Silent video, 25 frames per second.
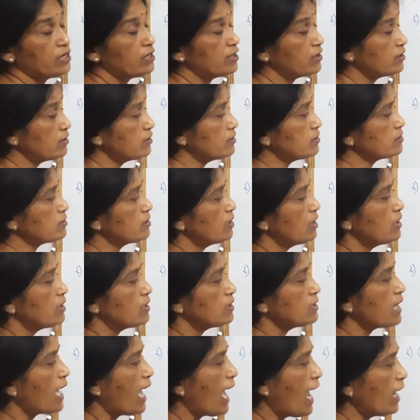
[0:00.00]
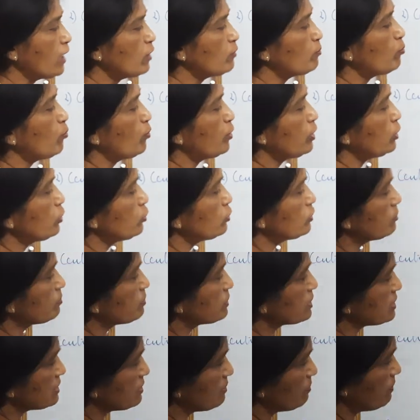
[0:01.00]
It is that point on a
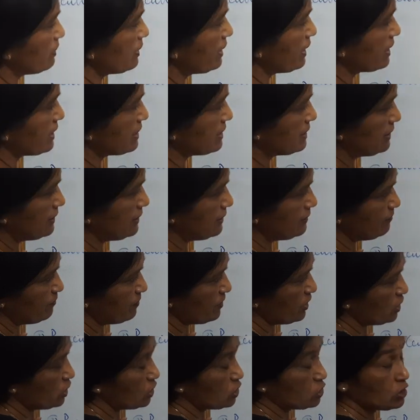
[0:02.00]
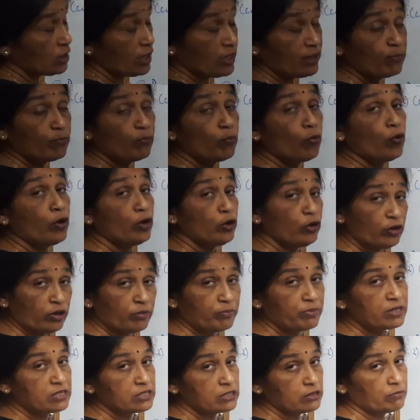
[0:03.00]
principal axis. It is that point on a
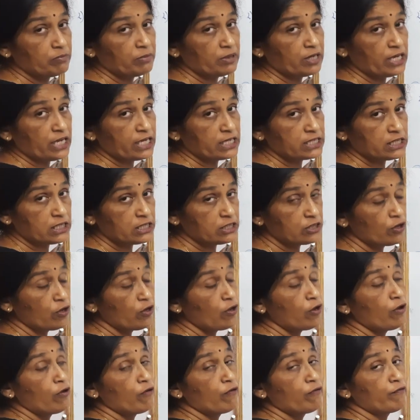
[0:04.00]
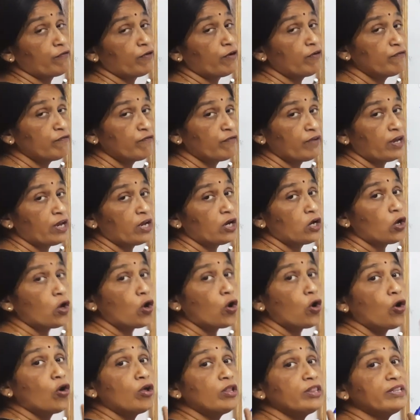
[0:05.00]
principal axis from where
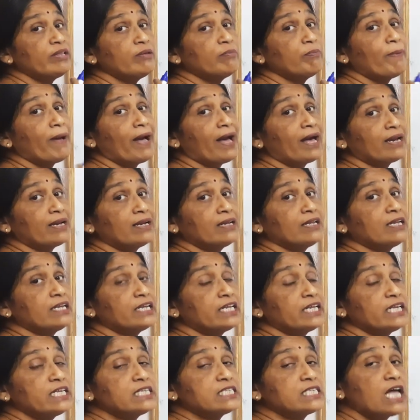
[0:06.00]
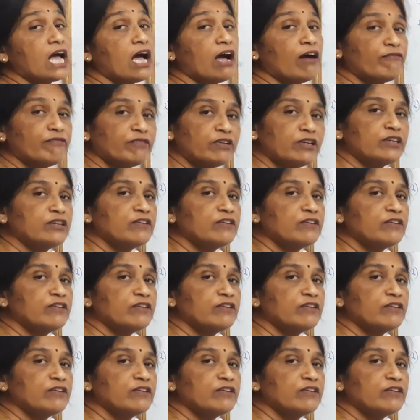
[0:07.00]
all the parallel rays after